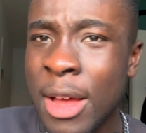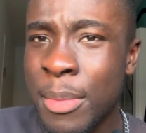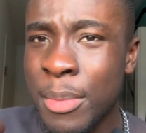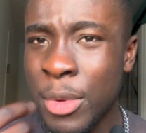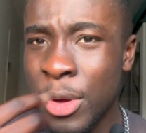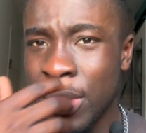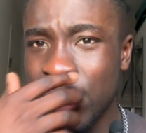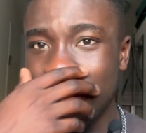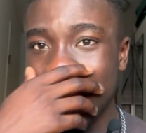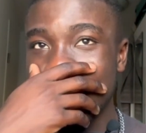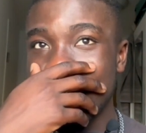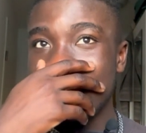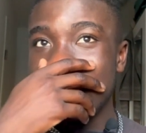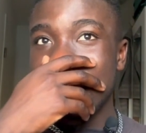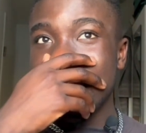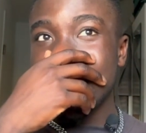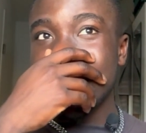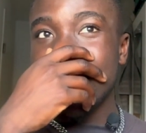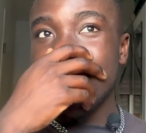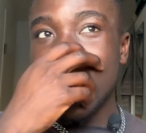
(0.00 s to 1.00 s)
of mode
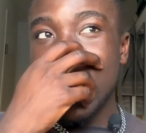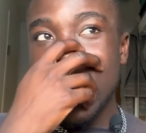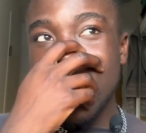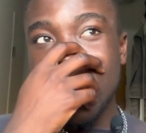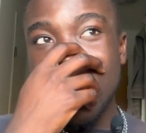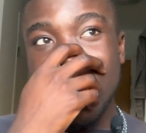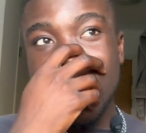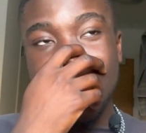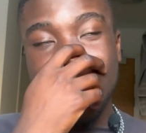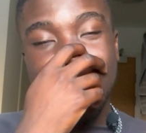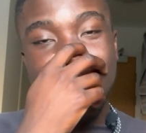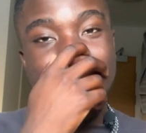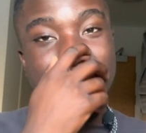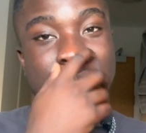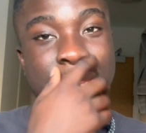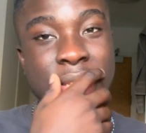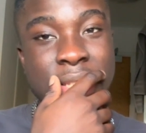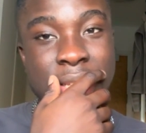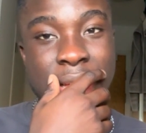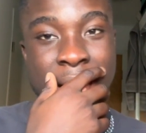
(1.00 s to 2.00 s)
yesterday and then they were
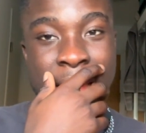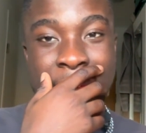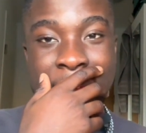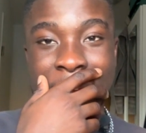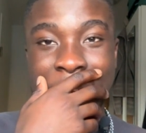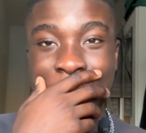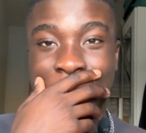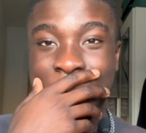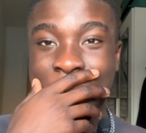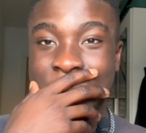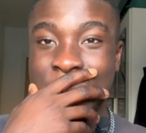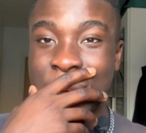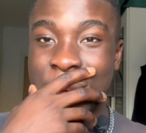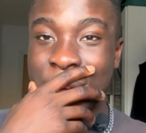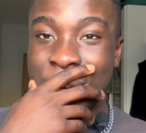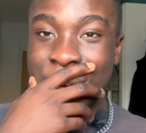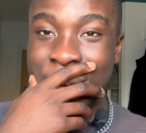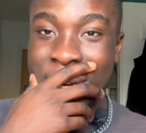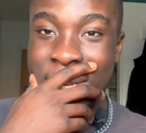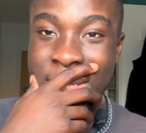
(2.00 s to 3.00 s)
playing this guy, everyone was
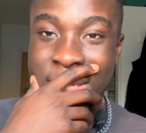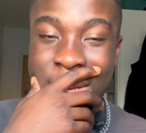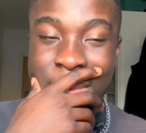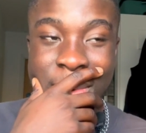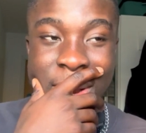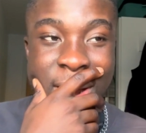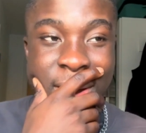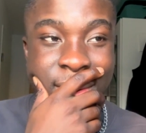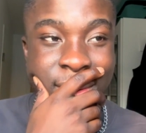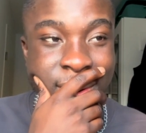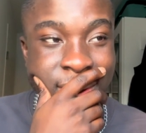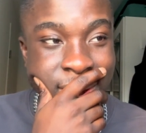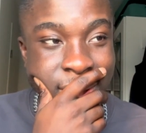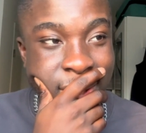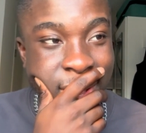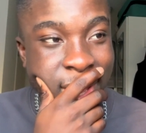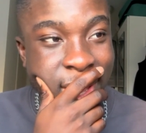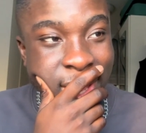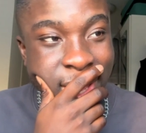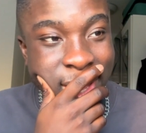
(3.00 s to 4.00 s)
going crazy. I'm like raw
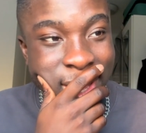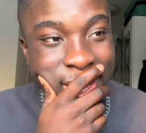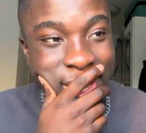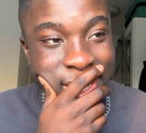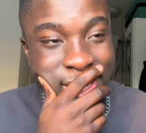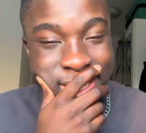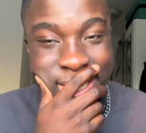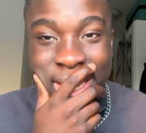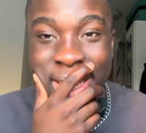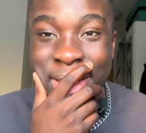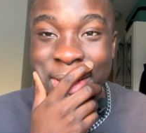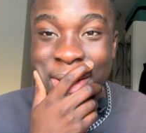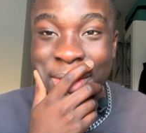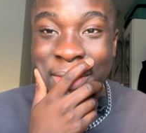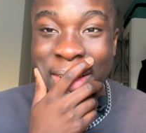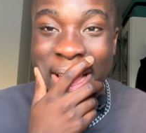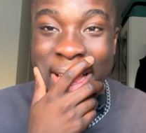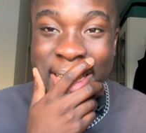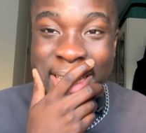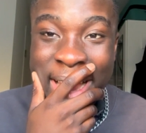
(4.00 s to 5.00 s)
shake
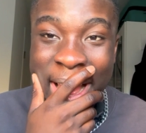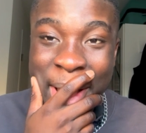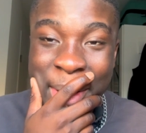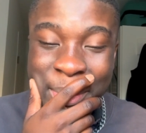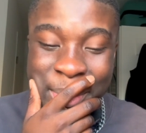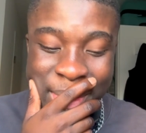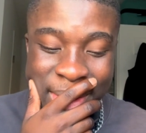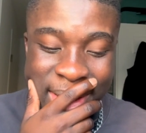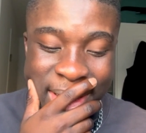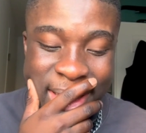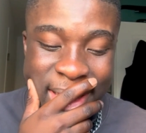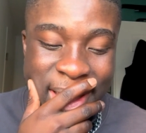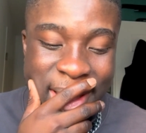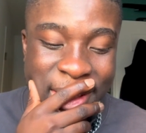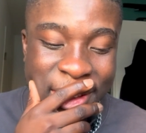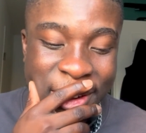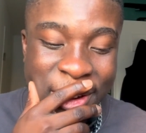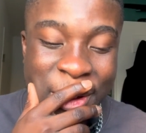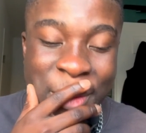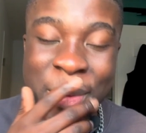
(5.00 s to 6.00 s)
him like that, but
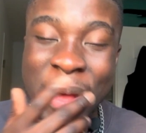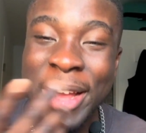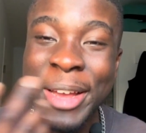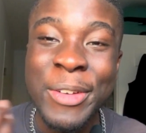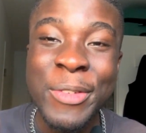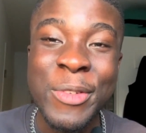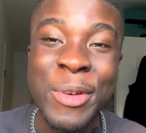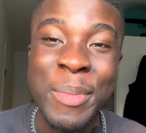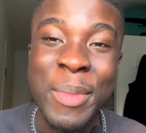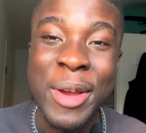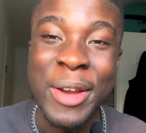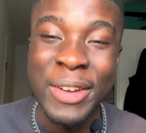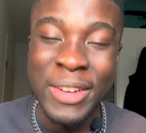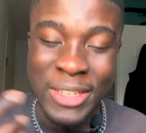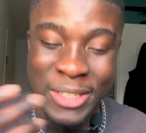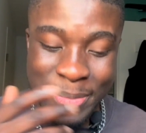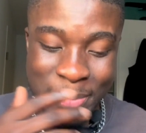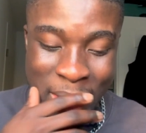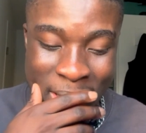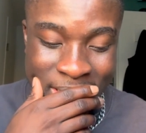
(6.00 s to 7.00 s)
you know Bank of
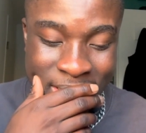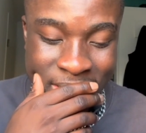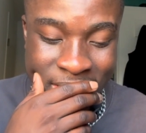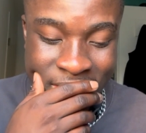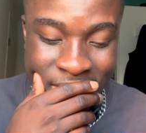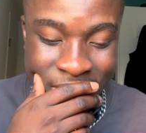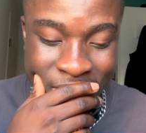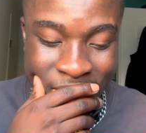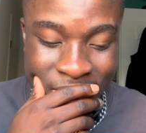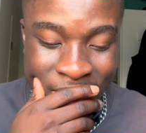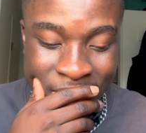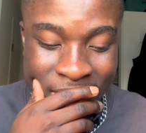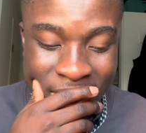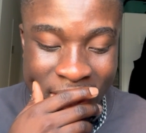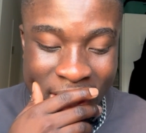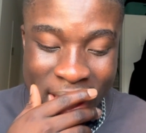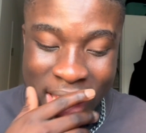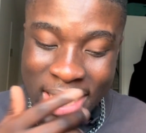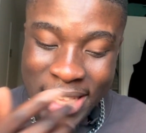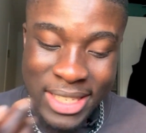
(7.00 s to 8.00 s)
America's my shit. So
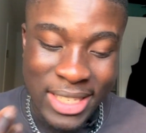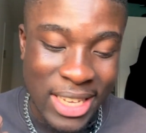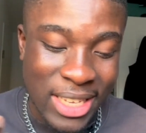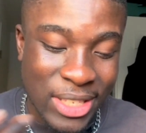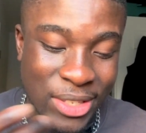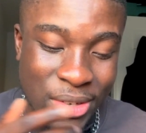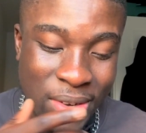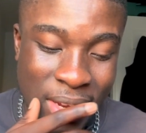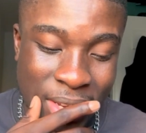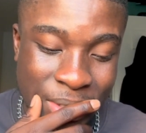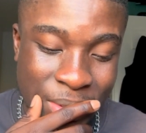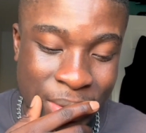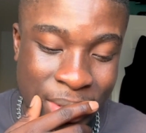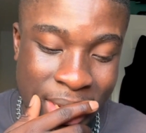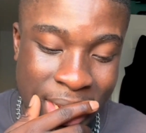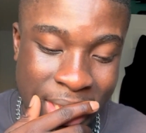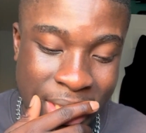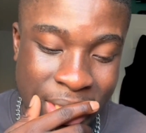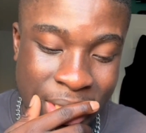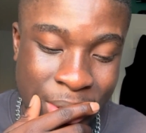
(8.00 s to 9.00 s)
let's get straight into
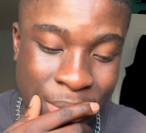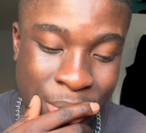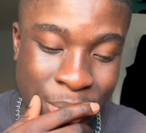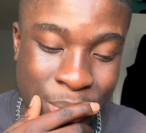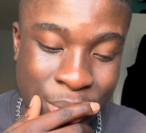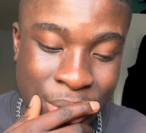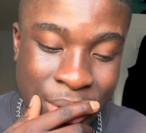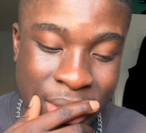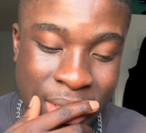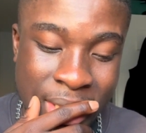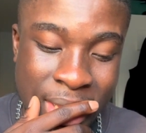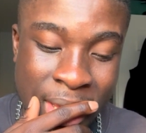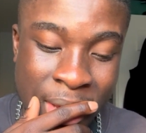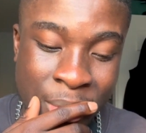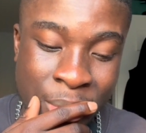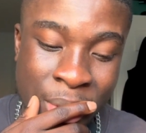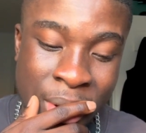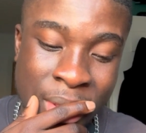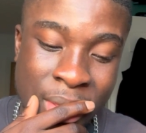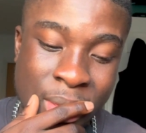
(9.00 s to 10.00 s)
it. Let's see what Buju's
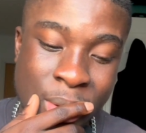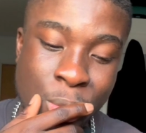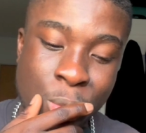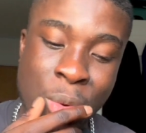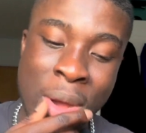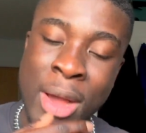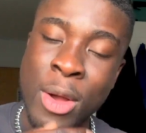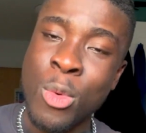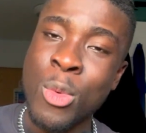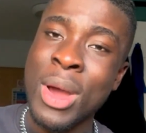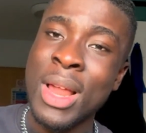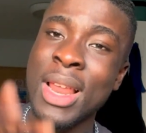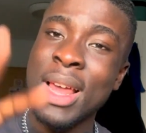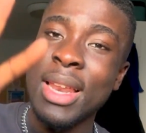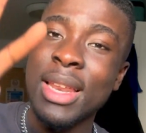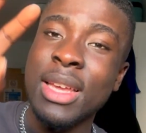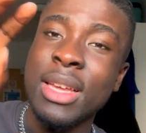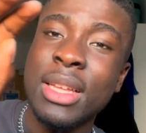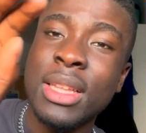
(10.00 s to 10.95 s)
saying with Gwagwalada.